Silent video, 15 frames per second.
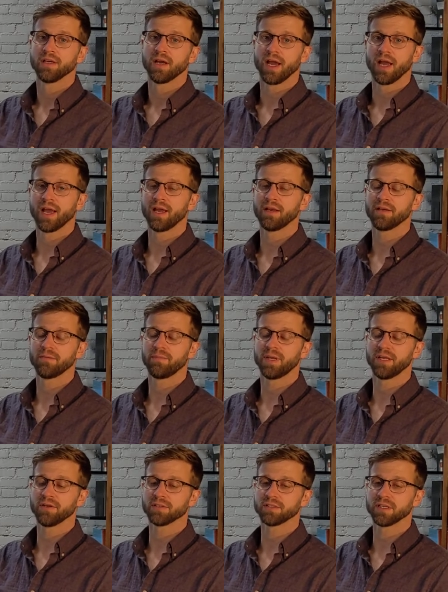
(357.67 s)
And
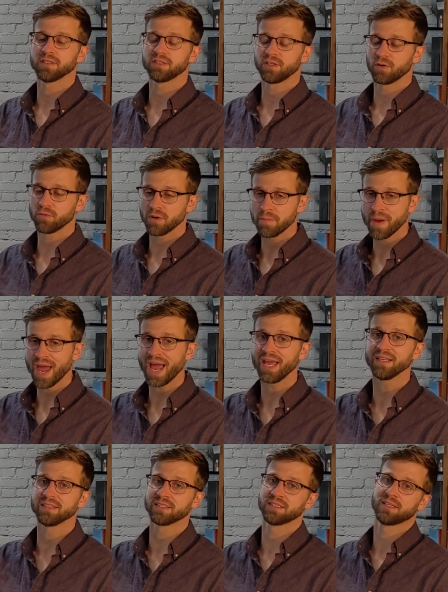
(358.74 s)
Peter says,
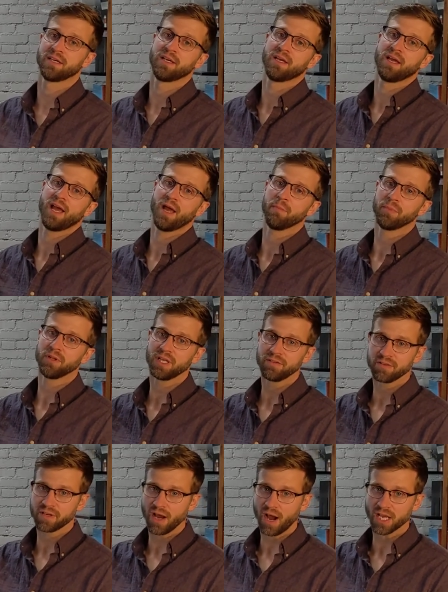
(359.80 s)
repent and believe the
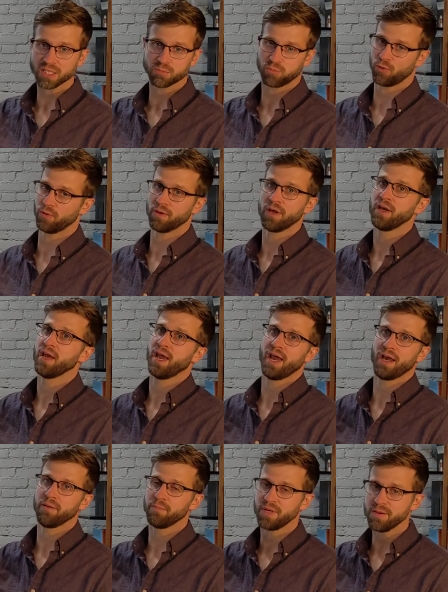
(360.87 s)
gospel
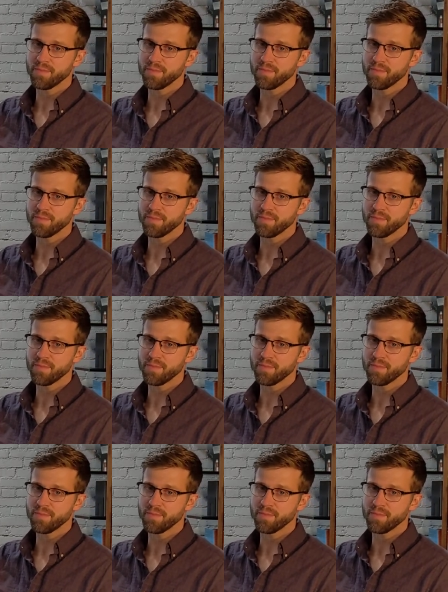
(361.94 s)
and be